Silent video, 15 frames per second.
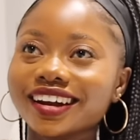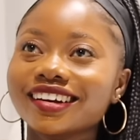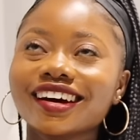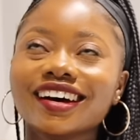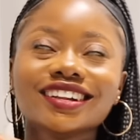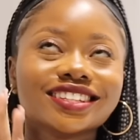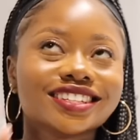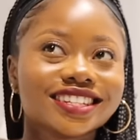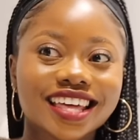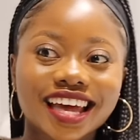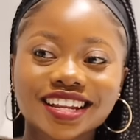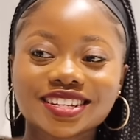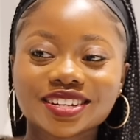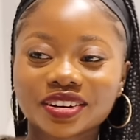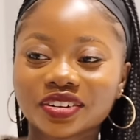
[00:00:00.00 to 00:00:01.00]
Not to
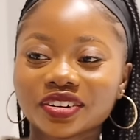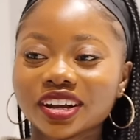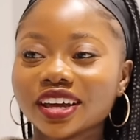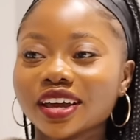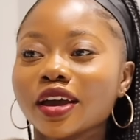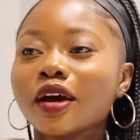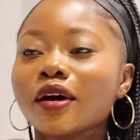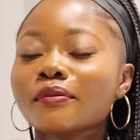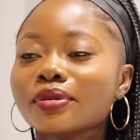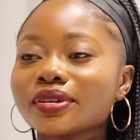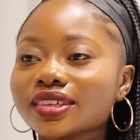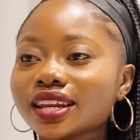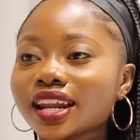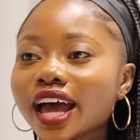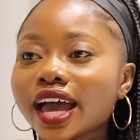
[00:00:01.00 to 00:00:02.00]
that degree. But
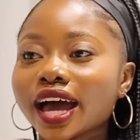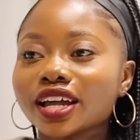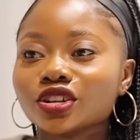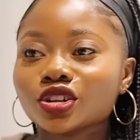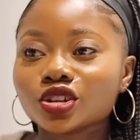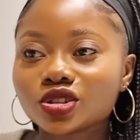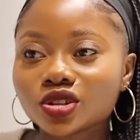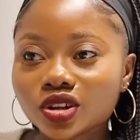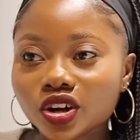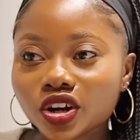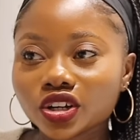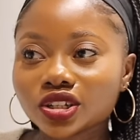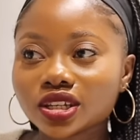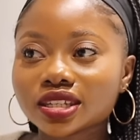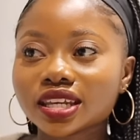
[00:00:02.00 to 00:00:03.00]
then I understood her
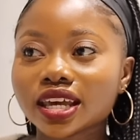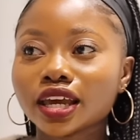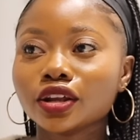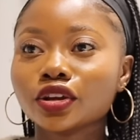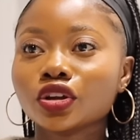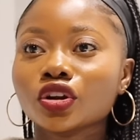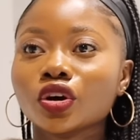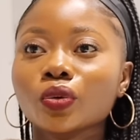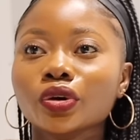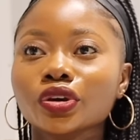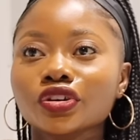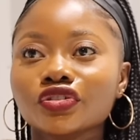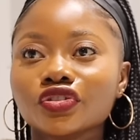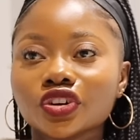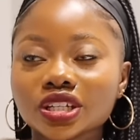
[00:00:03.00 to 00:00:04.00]
to say, you know, when
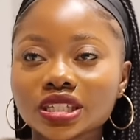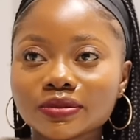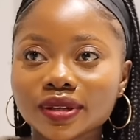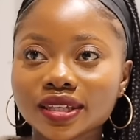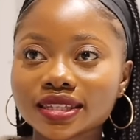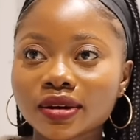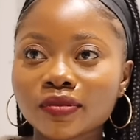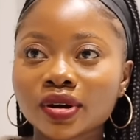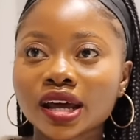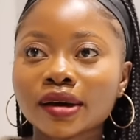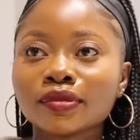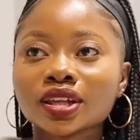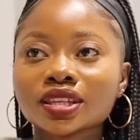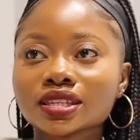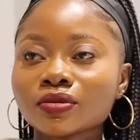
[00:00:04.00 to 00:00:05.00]
you first meet someone, I'm
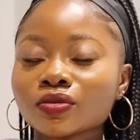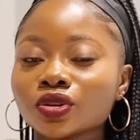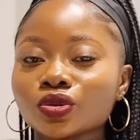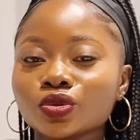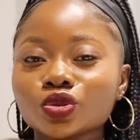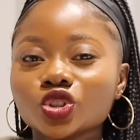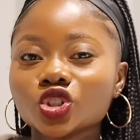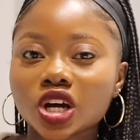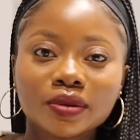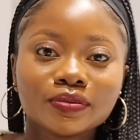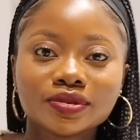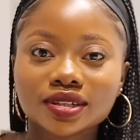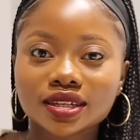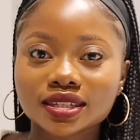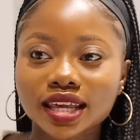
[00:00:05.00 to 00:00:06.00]
not someone who
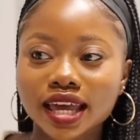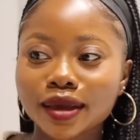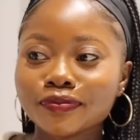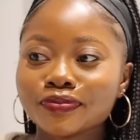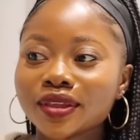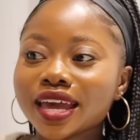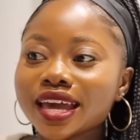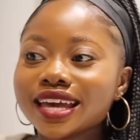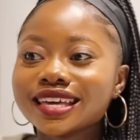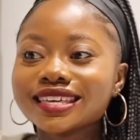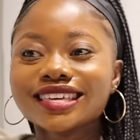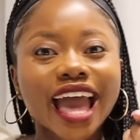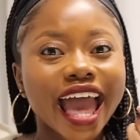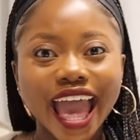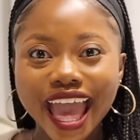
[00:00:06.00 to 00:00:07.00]
jumps to say,
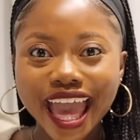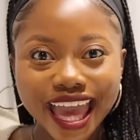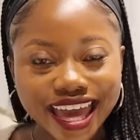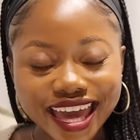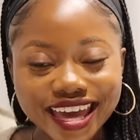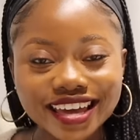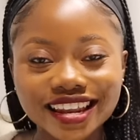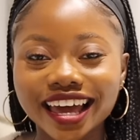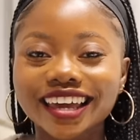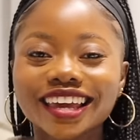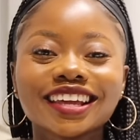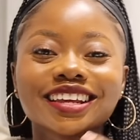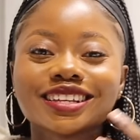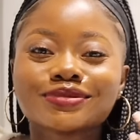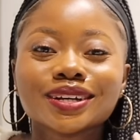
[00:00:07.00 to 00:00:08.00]
yay! Like,
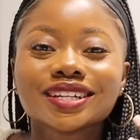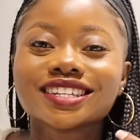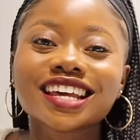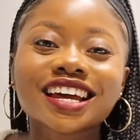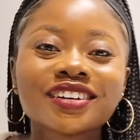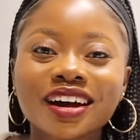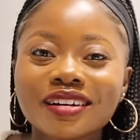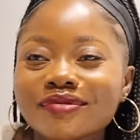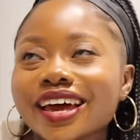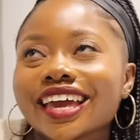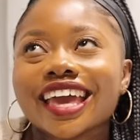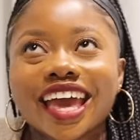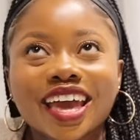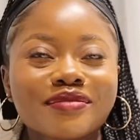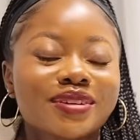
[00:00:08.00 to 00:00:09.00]
in as much as I know, I'm like,
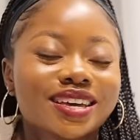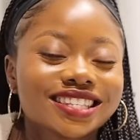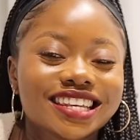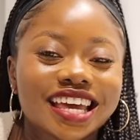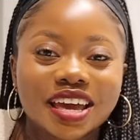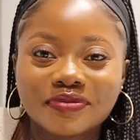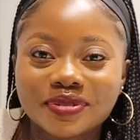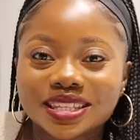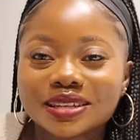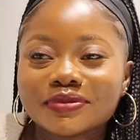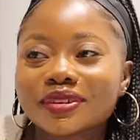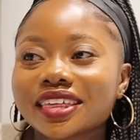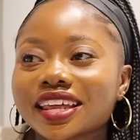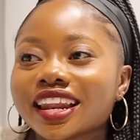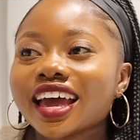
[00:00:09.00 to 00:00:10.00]
hey, bestie.
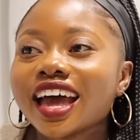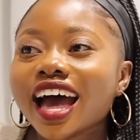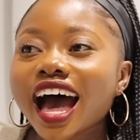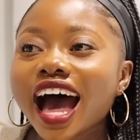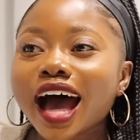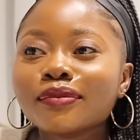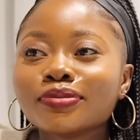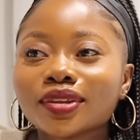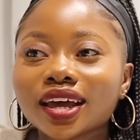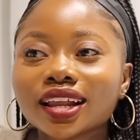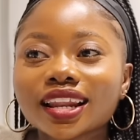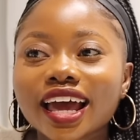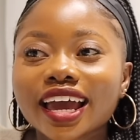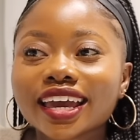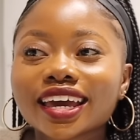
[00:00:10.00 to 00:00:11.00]
But then I'm not
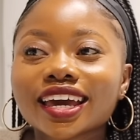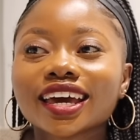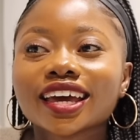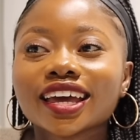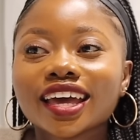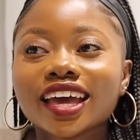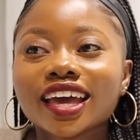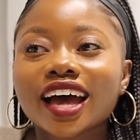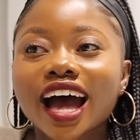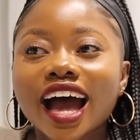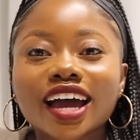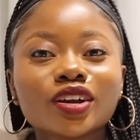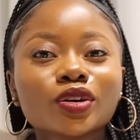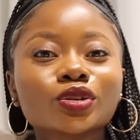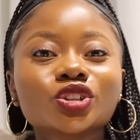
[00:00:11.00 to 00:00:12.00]
like,
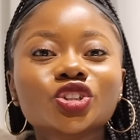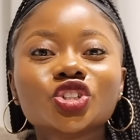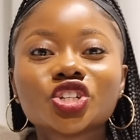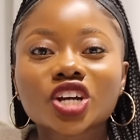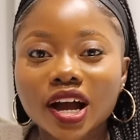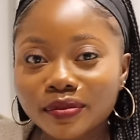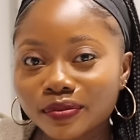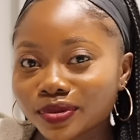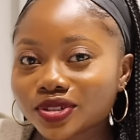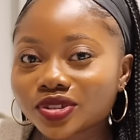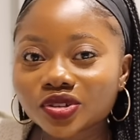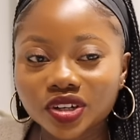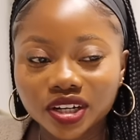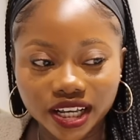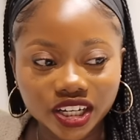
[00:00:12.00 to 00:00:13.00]
I don't jump
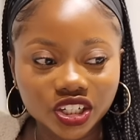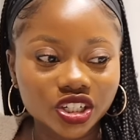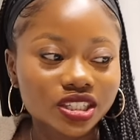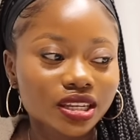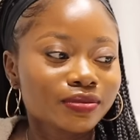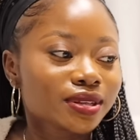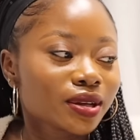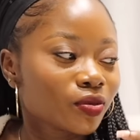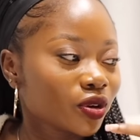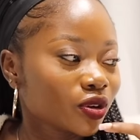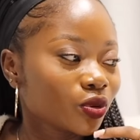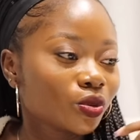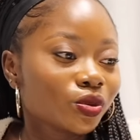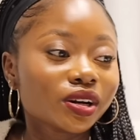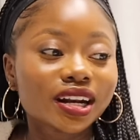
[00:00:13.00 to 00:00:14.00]
to relations. I'm someone
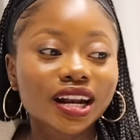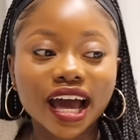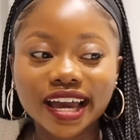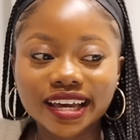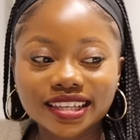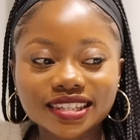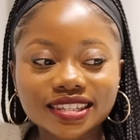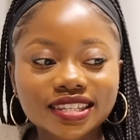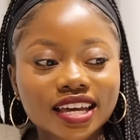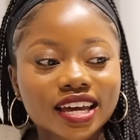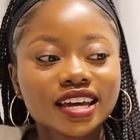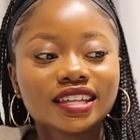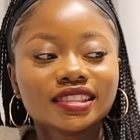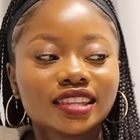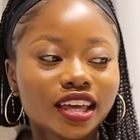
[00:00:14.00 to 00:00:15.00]
who likes
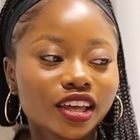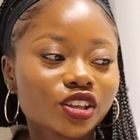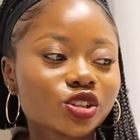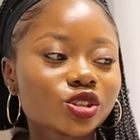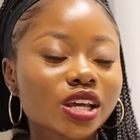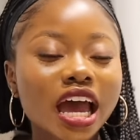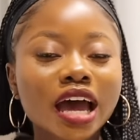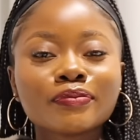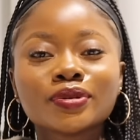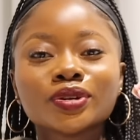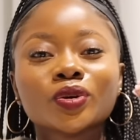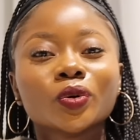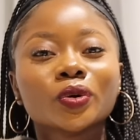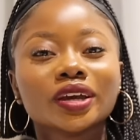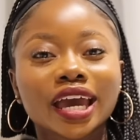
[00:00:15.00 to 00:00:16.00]
things to
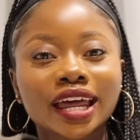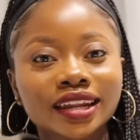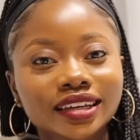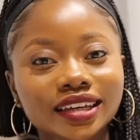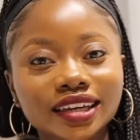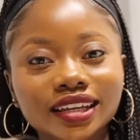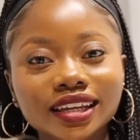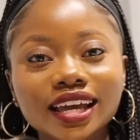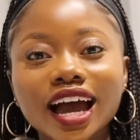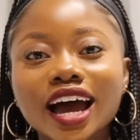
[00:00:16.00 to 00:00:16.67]
happen organically.